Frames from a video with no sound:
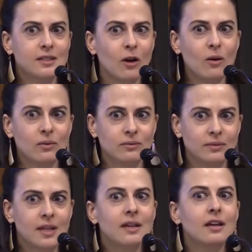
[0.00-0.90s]
So
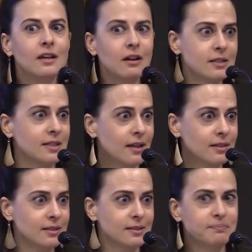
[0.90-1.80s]
in our
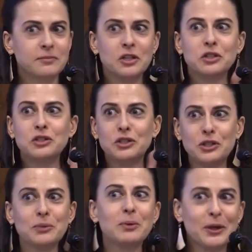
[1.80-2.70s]
cells,
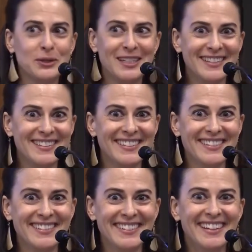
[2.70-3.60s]
2
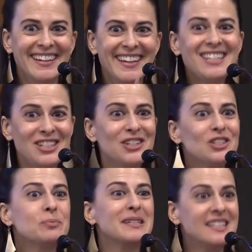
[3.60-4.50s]
proteins. These
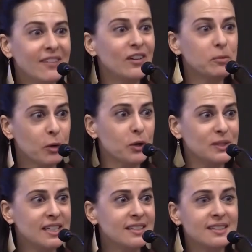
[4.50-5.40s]
2 specific
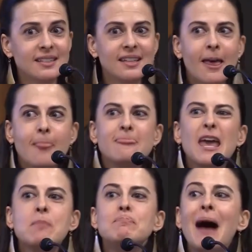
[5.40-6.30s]
proteins,
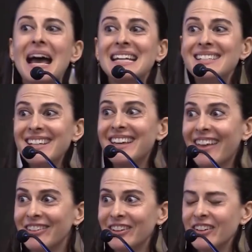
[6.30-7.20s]
they bind
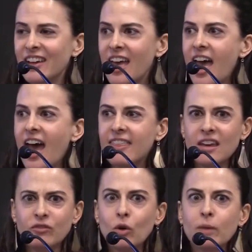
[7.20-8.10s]
together
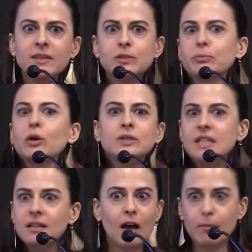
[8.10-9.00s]
and they form this
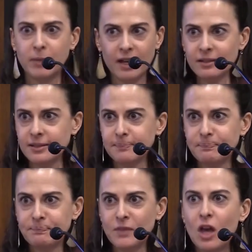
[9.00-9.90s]
protein complex
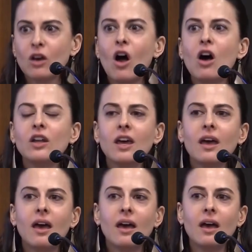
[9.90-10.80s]
called
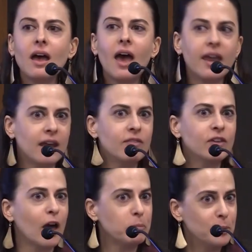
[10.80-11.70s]

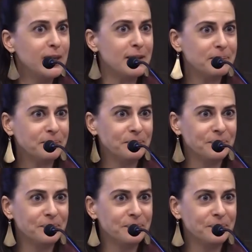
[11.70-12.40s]
NF-kappa B.